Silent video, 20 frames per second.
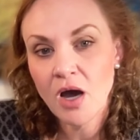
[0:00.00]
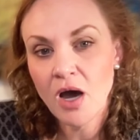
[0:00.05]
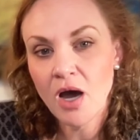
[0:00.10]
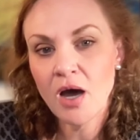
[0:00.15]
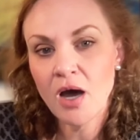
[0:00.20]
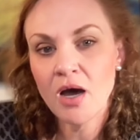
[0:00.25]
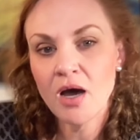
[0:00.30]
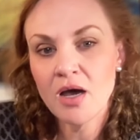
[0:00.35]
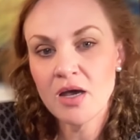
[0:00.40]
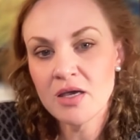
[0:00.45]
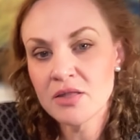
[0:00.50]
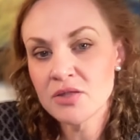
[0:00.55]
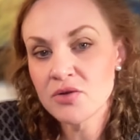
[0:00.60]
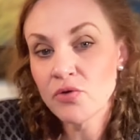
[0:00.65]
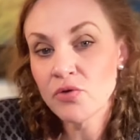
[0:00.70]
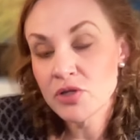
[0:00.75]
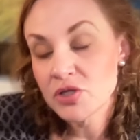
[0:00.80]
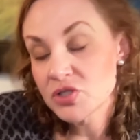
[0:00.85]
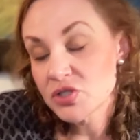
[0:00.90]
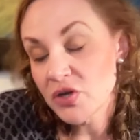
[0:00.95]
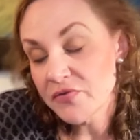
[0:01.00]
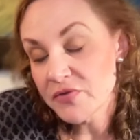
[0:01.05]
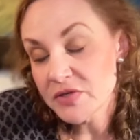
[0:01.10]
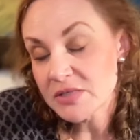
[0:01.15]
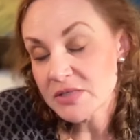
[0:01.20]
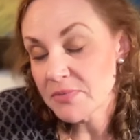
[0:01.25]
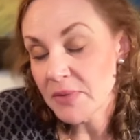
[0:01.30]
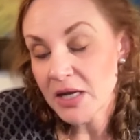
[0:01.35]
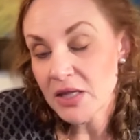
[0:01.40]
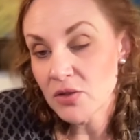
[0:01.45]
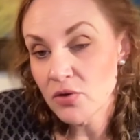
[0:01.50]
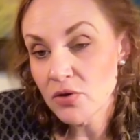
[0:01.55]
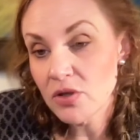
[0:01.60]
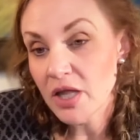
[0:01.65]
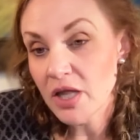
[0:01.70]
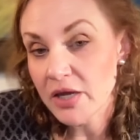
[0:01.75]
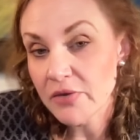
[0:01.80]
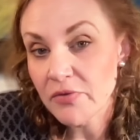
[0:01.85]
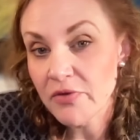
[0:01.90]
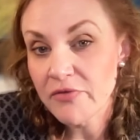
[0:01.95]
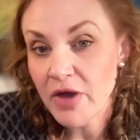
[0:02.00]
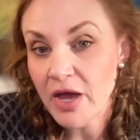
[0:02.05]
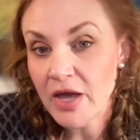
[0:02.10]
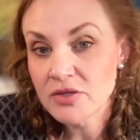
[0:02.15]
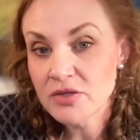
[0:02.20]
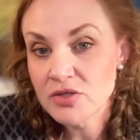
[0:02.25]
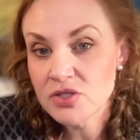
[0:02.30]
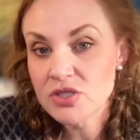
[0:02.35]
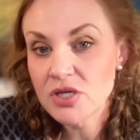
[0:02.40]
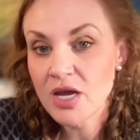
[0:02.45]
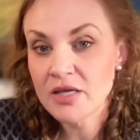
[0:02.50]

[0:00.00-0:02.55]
And on the surface, it might look like revenge.